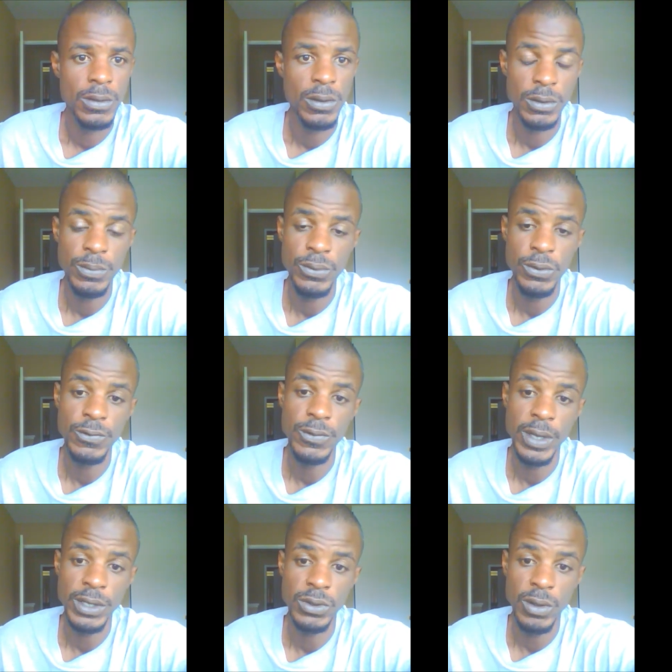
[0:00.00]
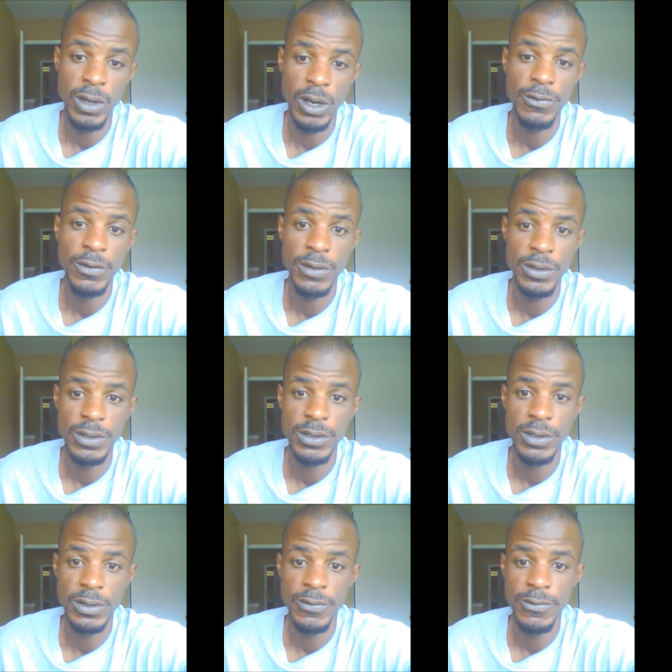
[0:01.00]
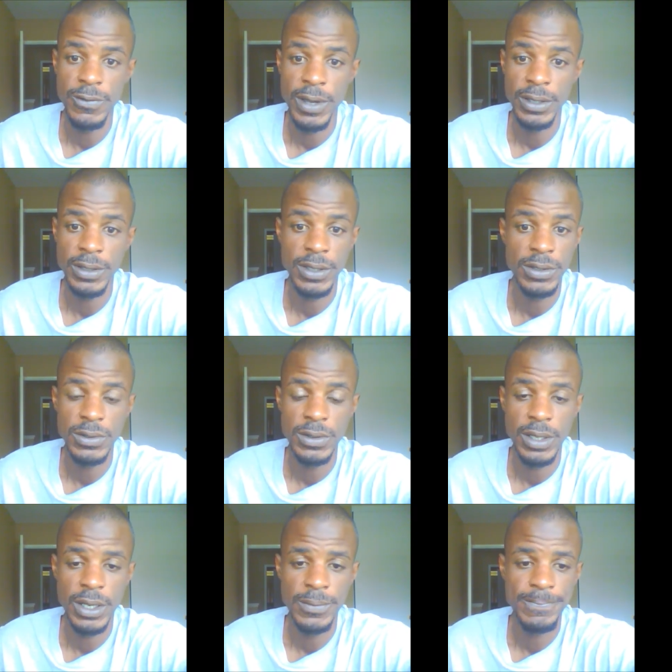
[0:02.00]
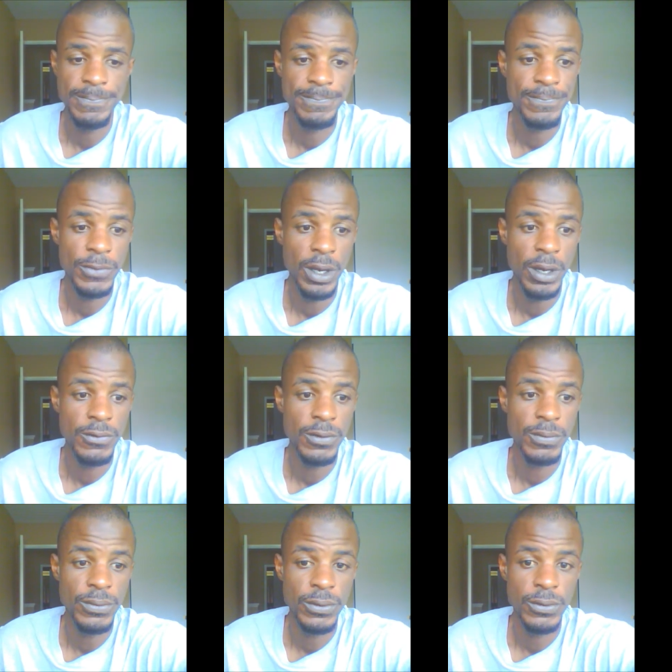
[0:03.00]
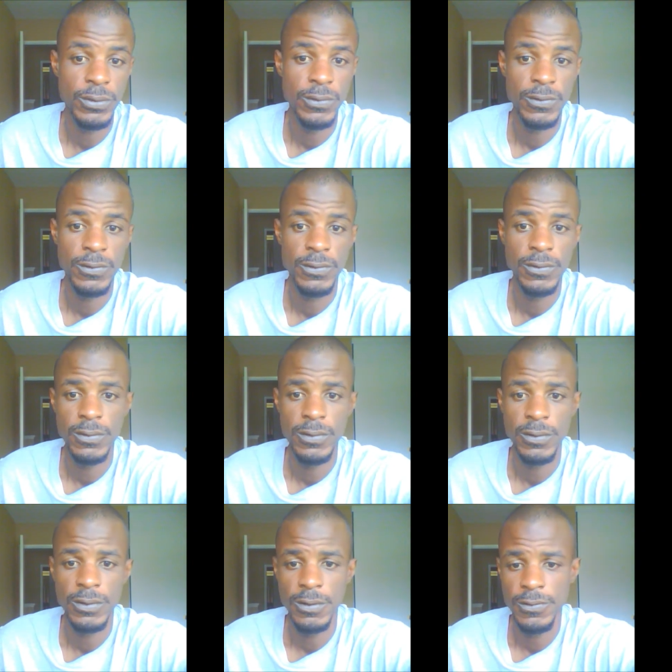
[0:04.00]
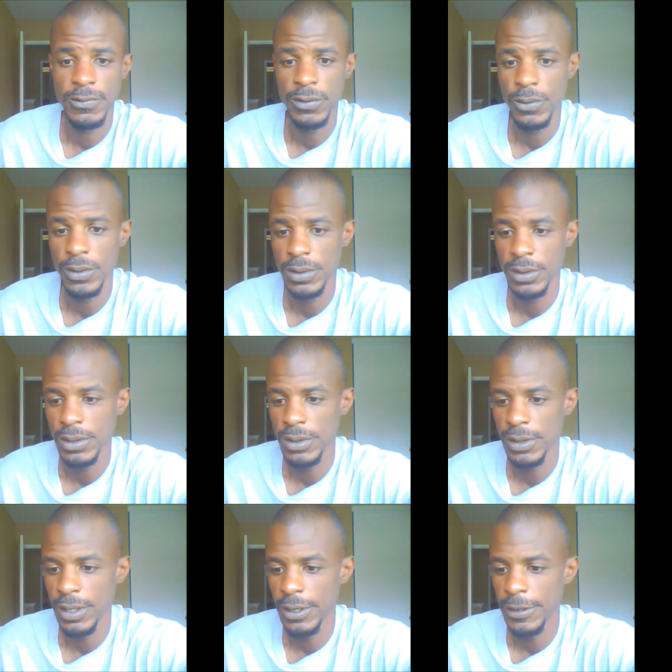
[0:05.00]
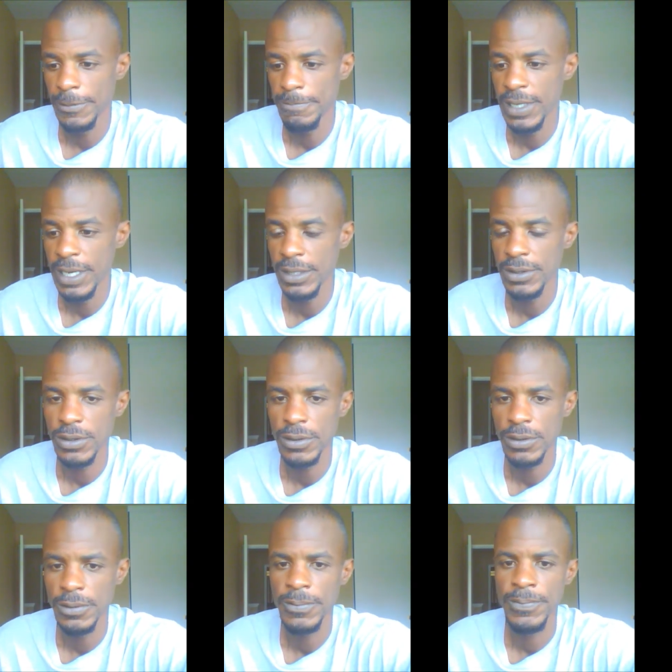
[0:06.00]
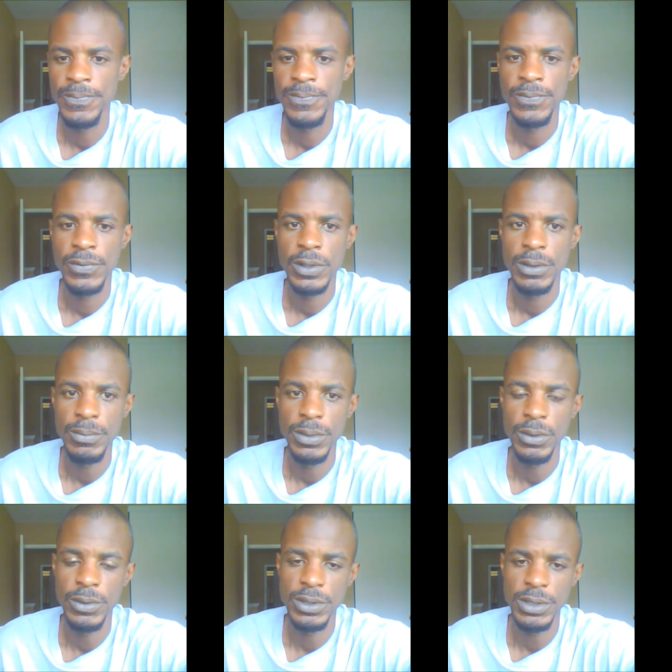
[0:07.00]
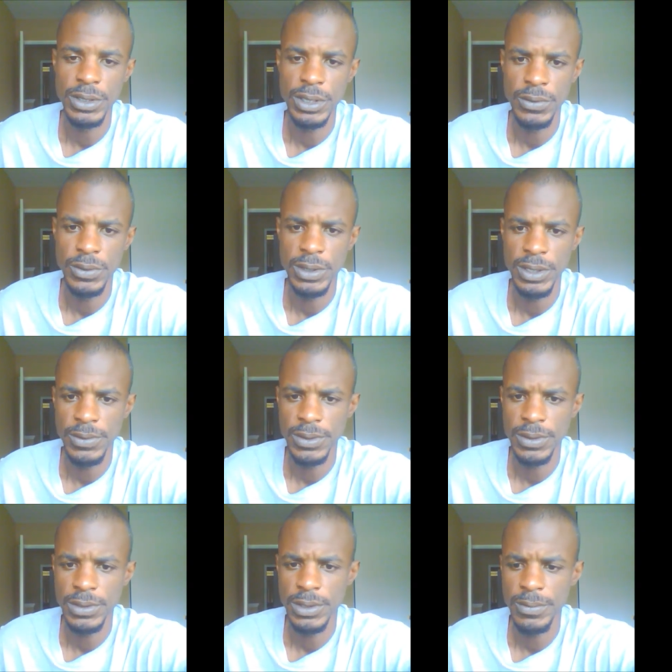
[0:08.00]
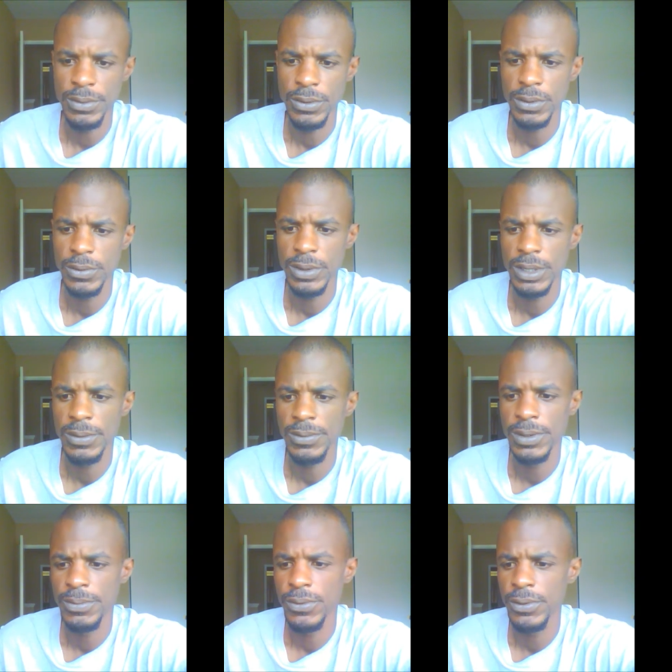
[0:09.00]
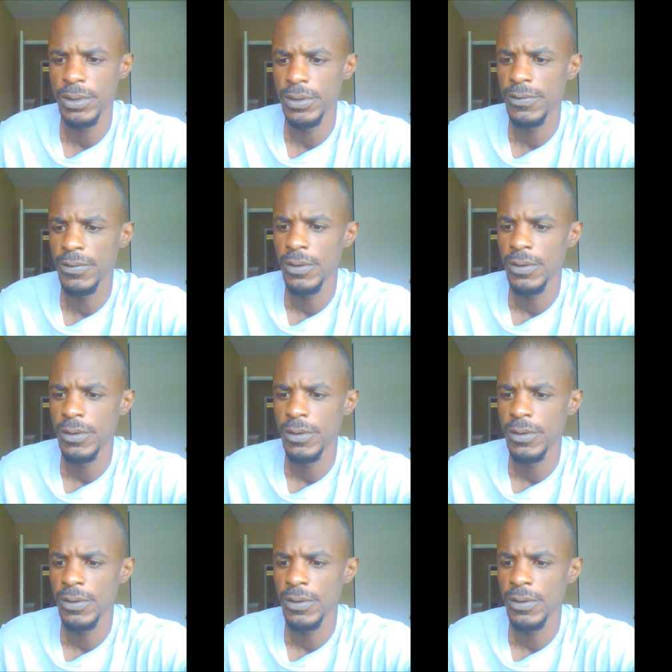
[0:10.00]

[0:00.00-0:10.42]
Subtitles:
Or the proof that you offer is in the fact that you're not offering proof. If you want to get technical. But once again, we're keeping it simple and keeping it brief.